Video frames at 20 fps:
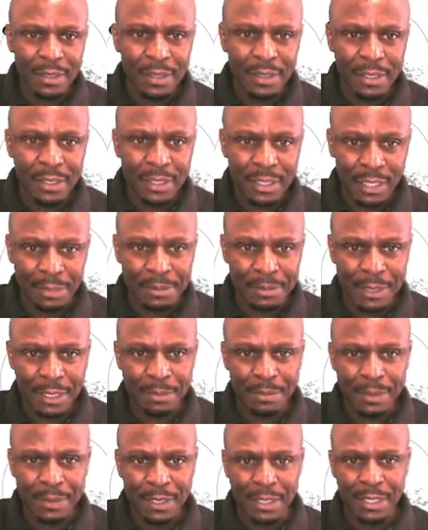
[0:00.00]

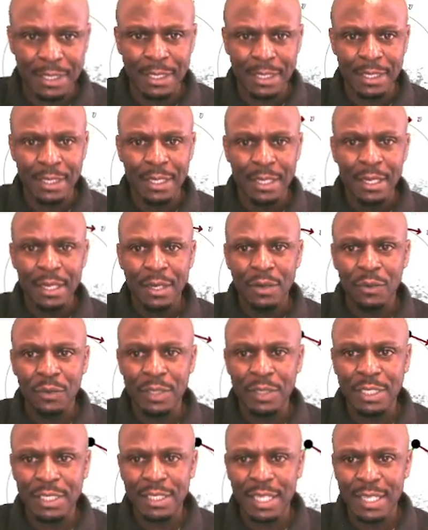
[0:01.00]
subscript t,
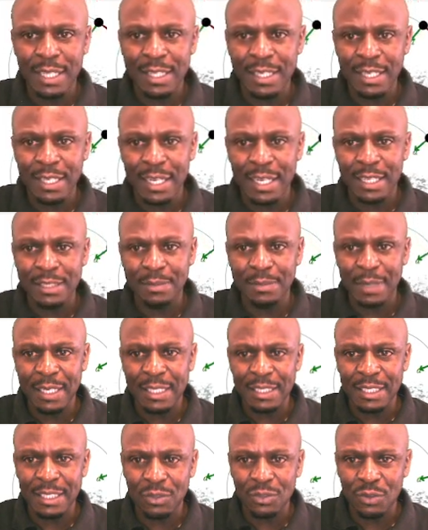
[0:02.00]
which is nothing else but
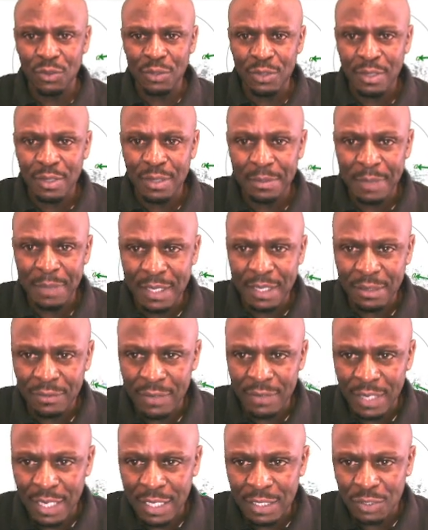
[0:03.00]
it's just going to be
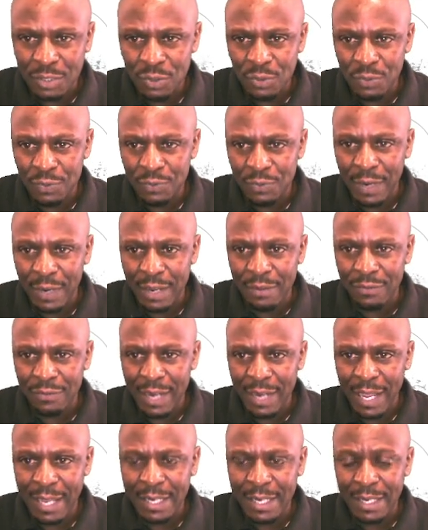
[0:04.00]
given as
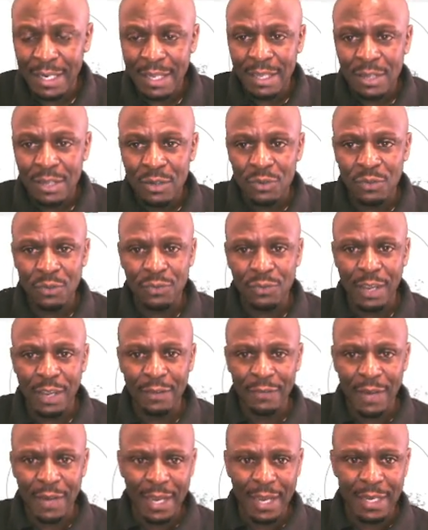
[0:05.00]
259
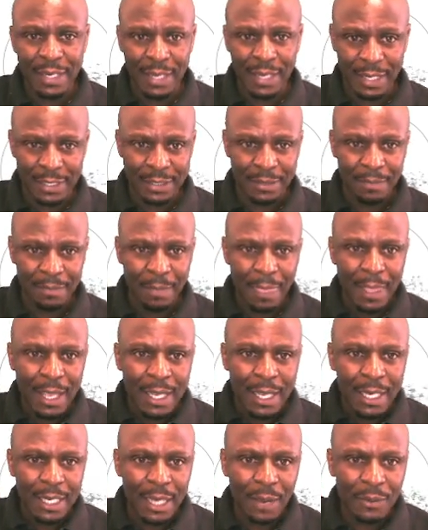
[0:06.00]
259 days.
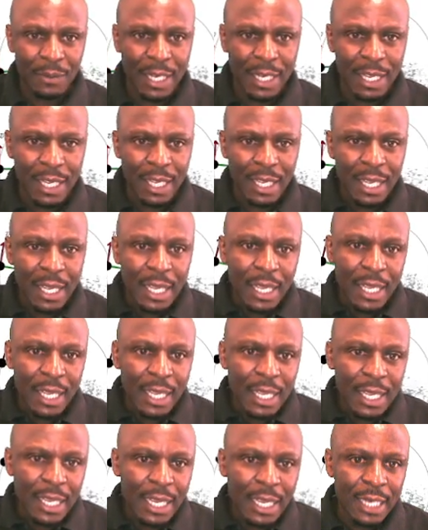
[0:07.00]
Now the
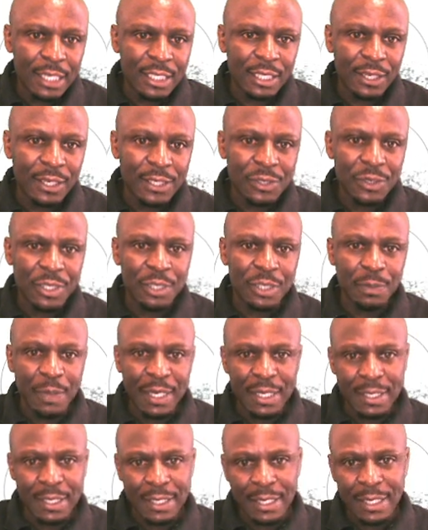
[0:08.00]
heliocentric
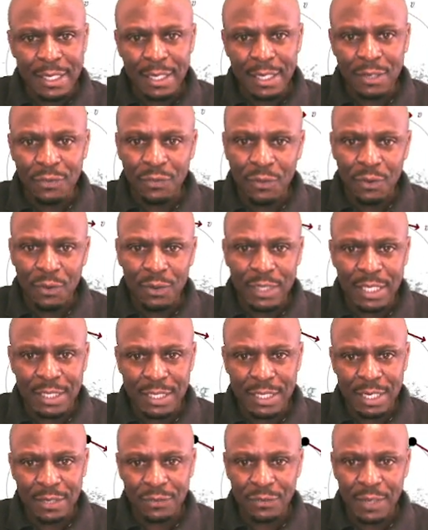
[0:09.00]
speed need for the
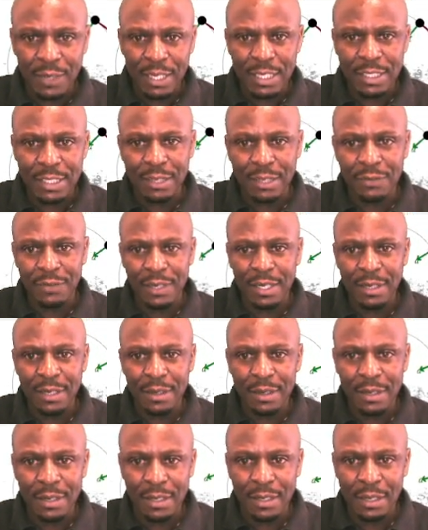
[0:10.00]
transfer is given
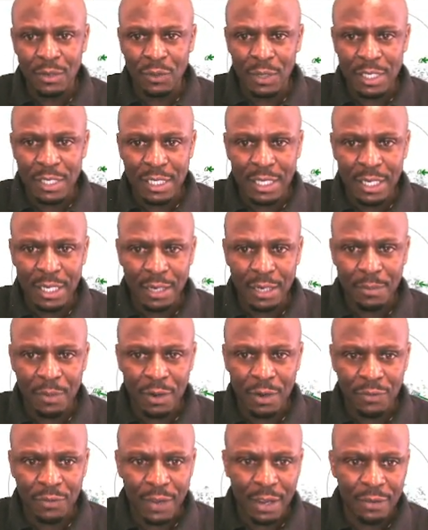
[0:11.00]
in equation
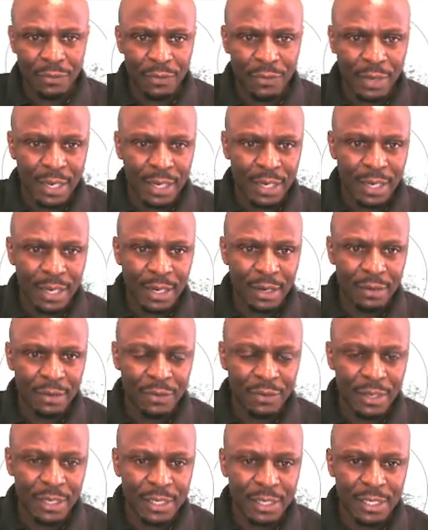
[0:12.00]
8.5 and then the
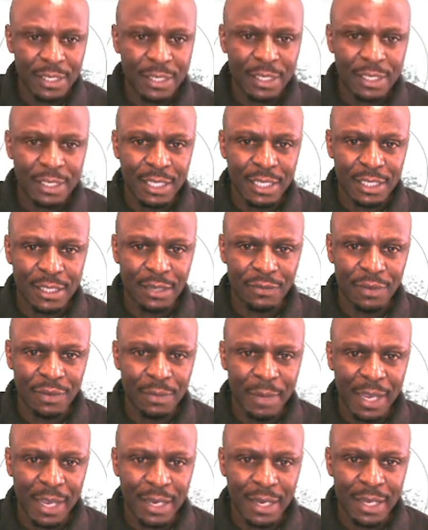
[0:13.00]
VT is just given
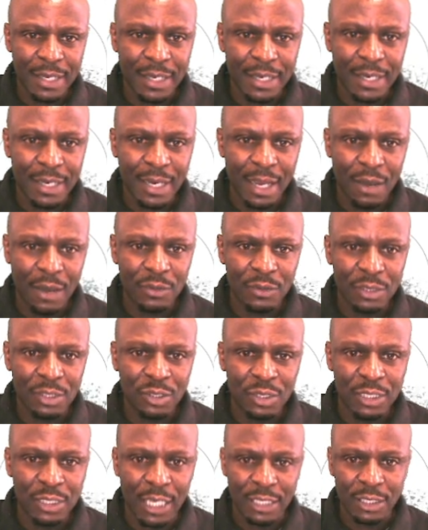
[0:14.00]
by that and now we
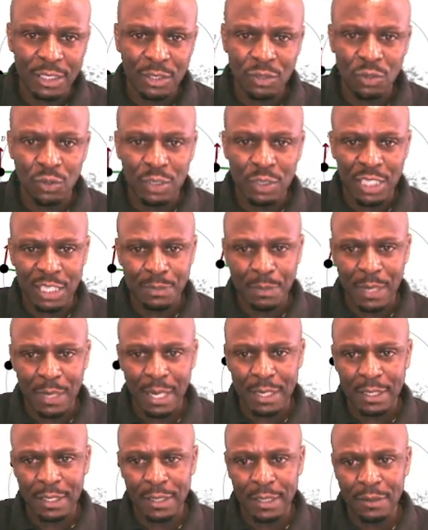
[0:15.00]
just you just plug
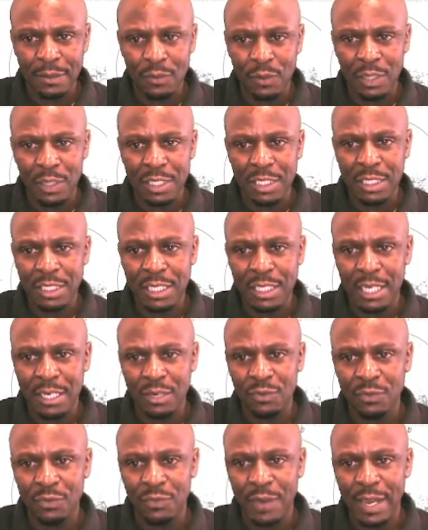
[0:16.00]
the equations then you
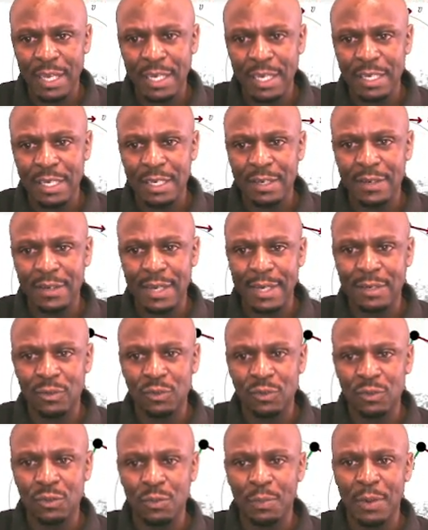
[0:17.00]
find
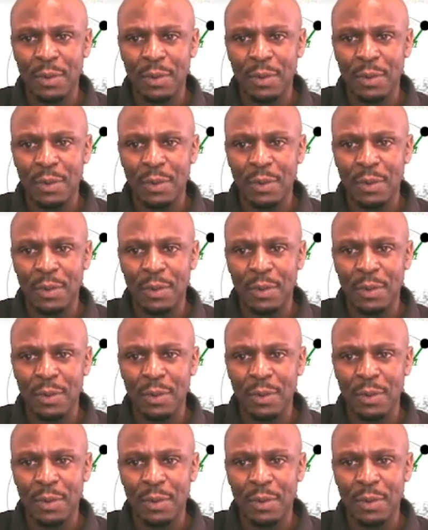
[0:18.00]
32.7